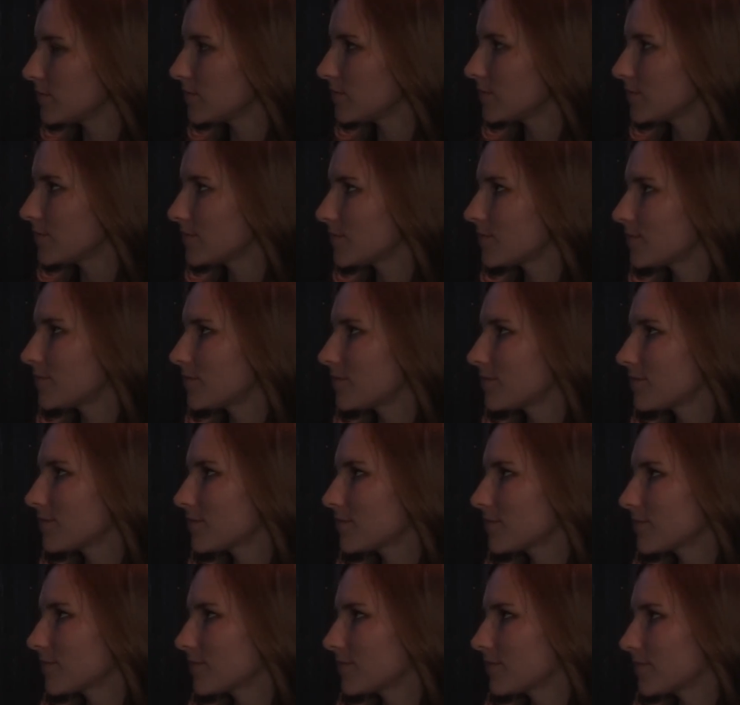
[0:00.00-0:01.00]

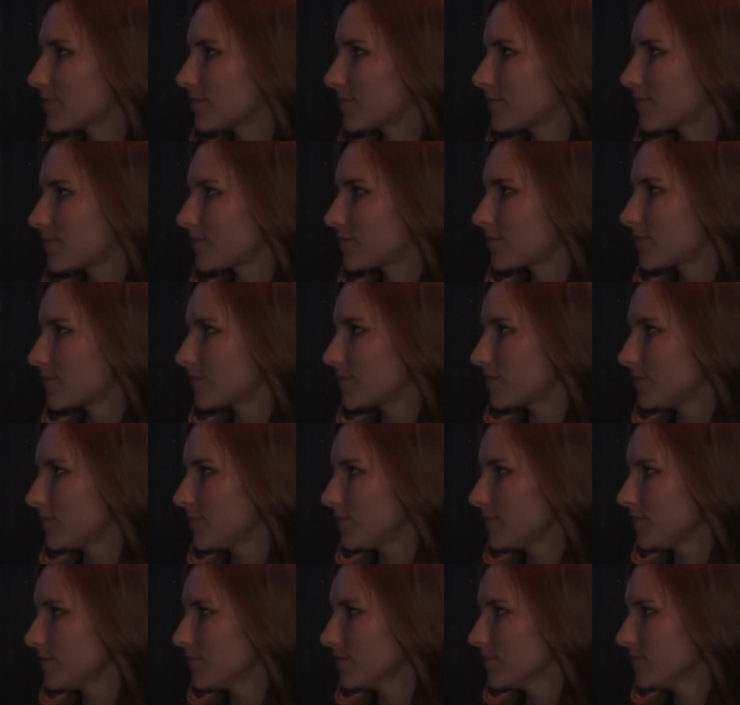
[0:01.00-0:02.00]

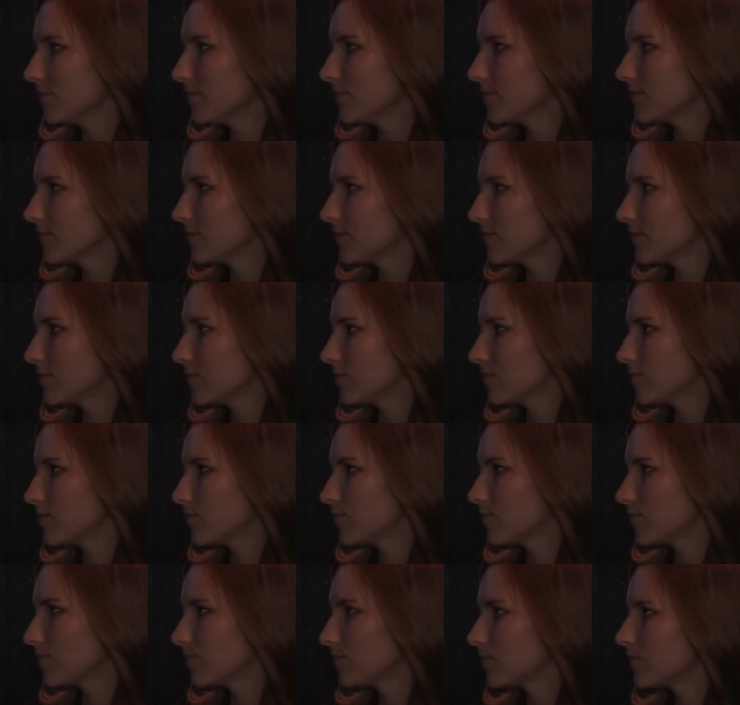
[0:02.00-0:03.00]

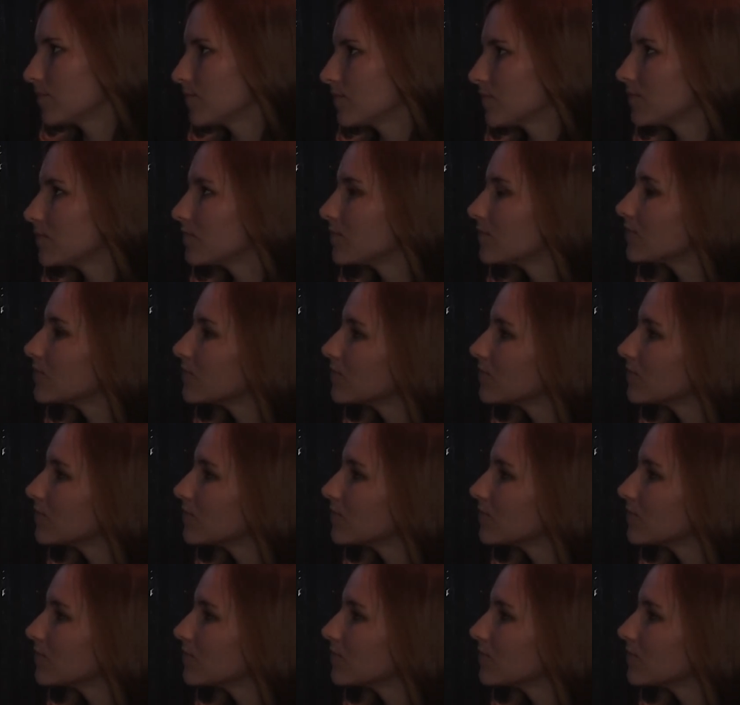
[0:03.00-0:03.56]
No words are spoken by the person on screen.